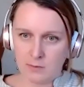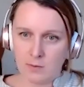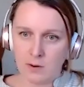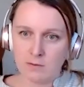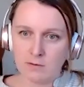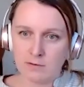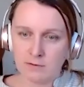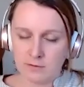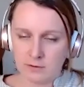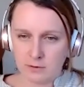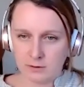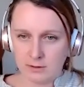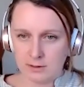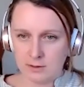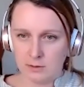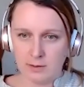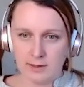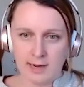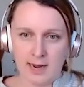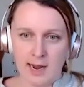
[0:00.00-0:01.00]
they want referrals
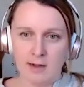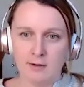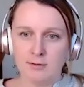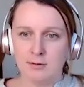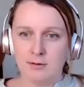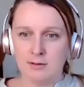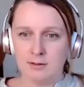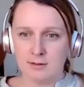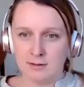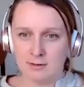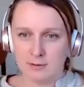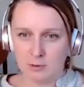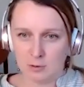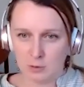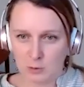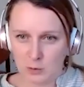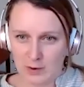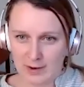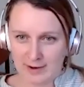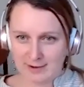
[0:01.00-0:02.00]
to accountants,
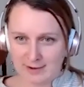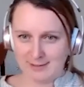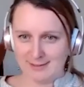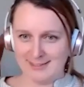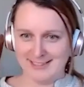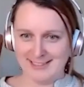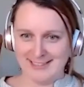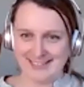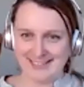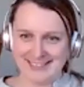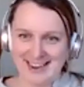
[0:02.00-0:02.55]
to lawyers, to